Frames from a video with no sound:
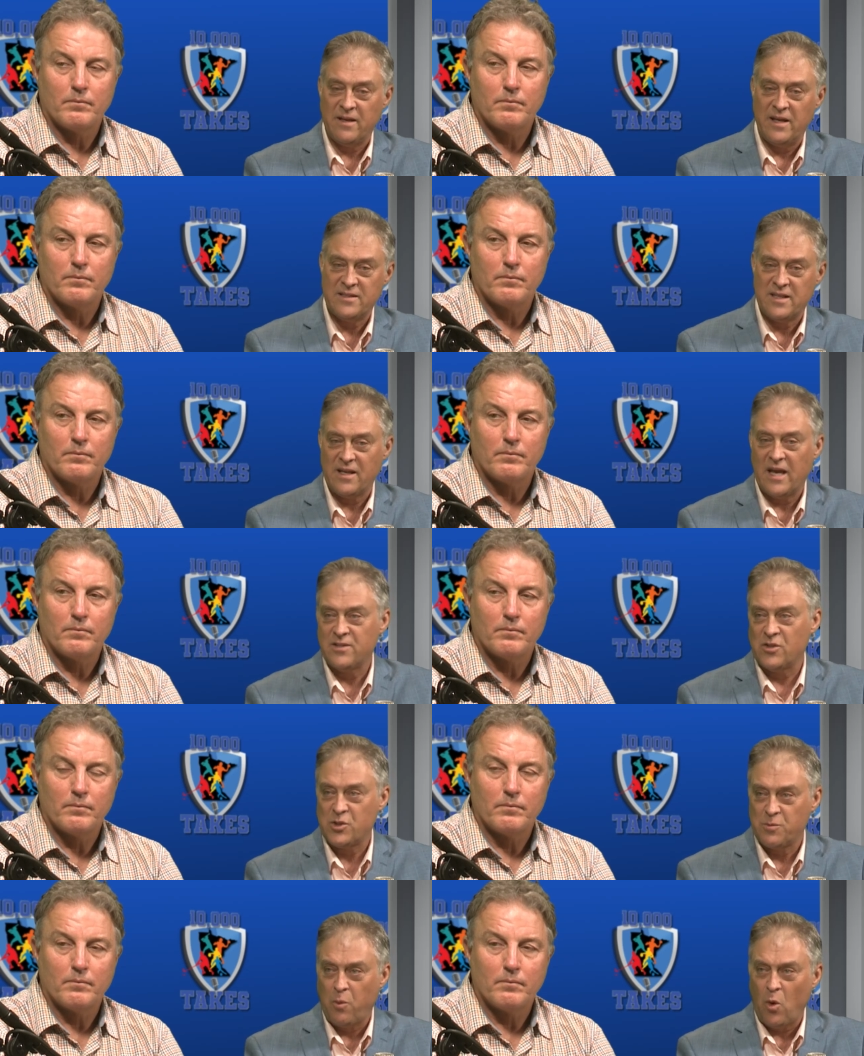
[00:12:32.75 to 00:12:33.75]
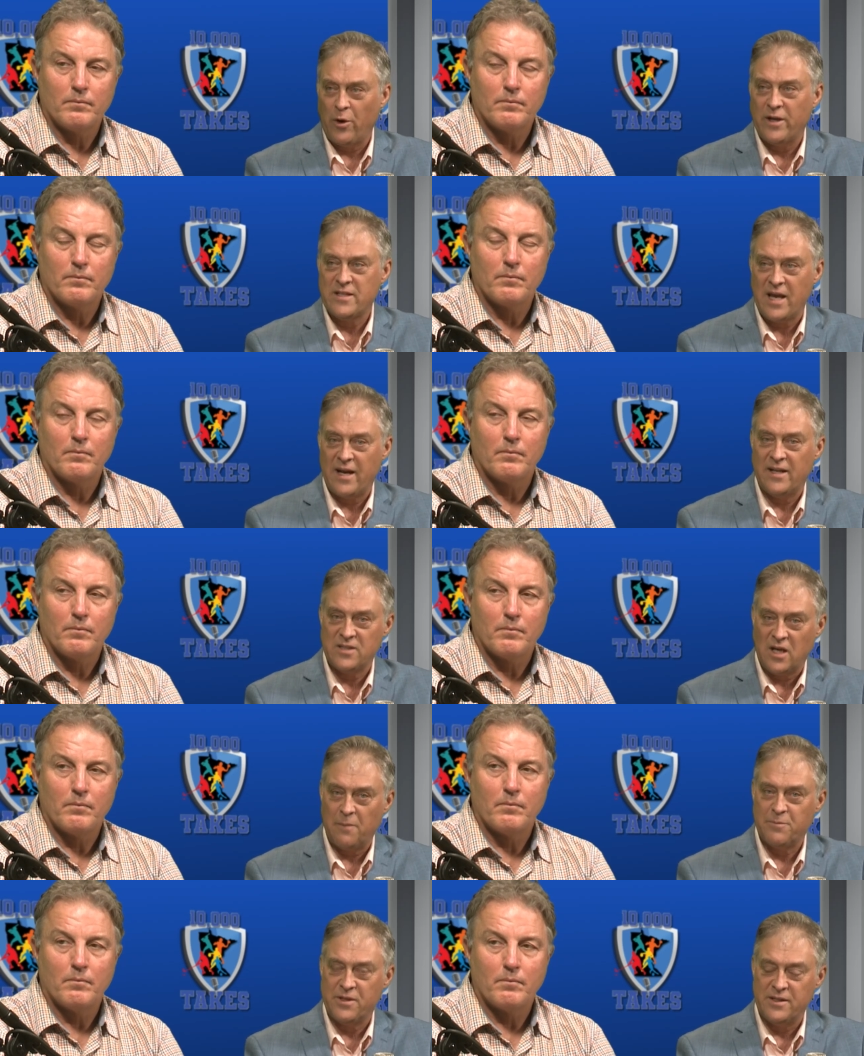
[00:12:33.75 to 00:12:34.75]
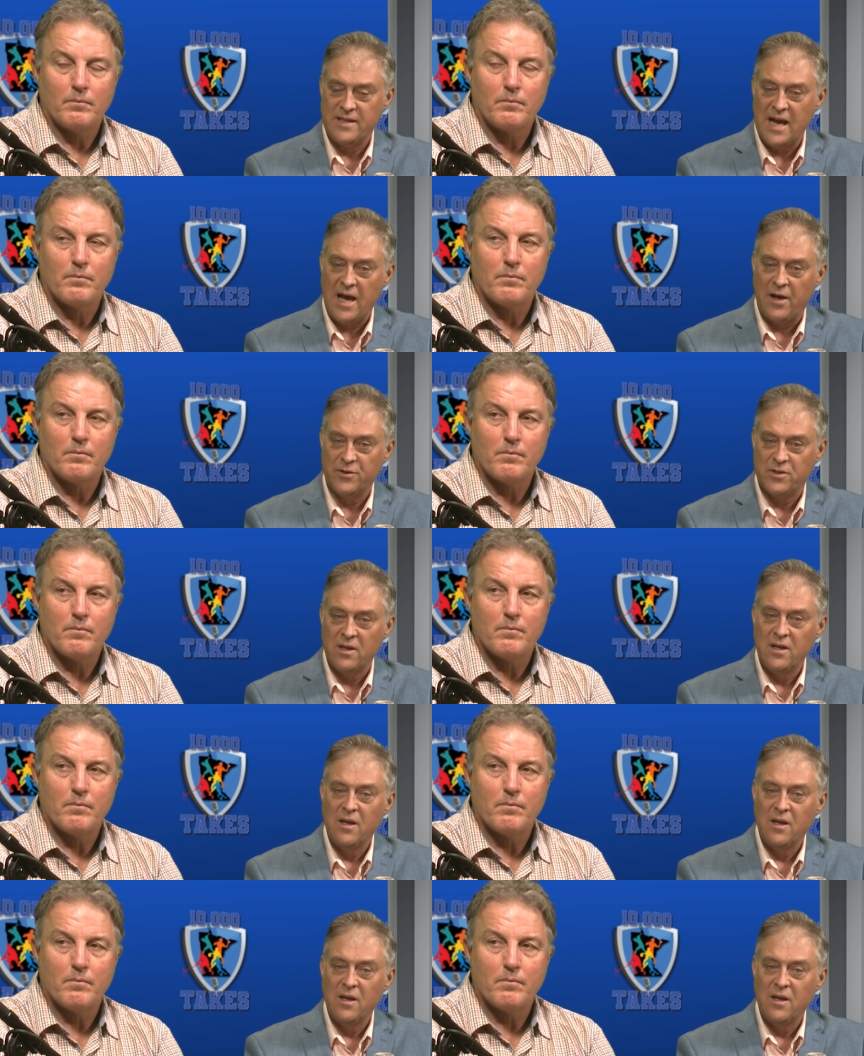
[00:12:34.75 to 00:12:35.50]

Speaker 1: it's as a sport, it's had its ups and downs,